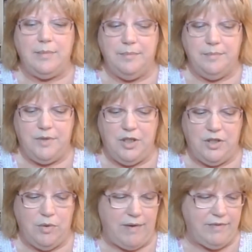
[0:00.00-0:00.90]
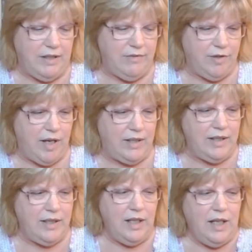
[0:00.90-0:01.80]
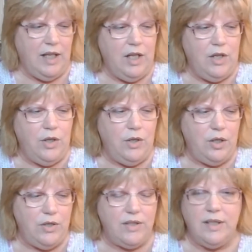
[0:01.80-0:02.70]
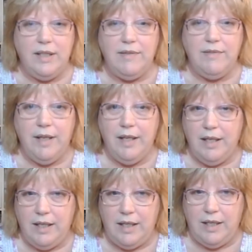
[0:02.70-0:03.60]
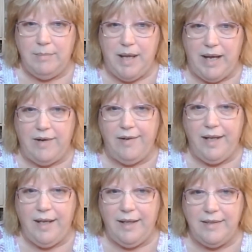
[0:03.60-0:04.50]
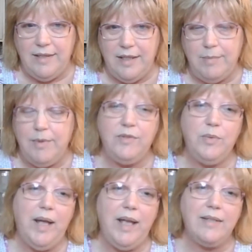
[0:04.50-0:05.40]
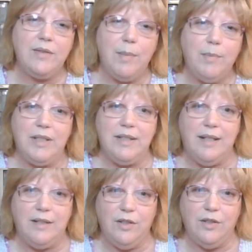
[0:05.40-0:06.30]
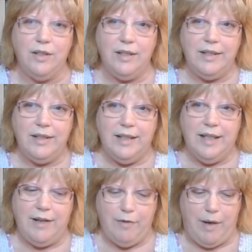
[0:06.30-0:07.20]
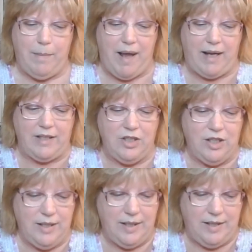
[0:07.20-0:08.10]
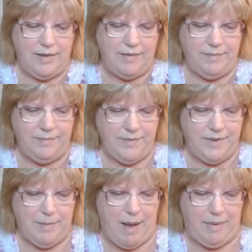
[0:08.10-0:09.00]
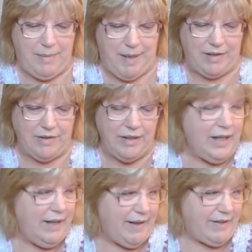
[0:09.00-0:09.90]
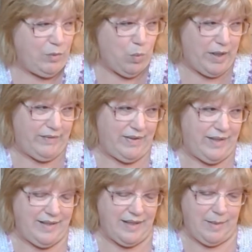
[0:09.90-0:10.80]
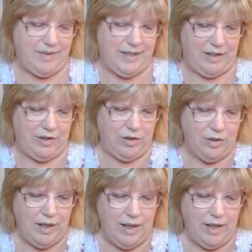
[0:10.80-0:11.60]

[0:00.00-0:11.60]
She's a crafting friend who used to live in my area, and she moved away, so I'm going to send her a friend package, some happy mail. That's one of the things I'm sending her.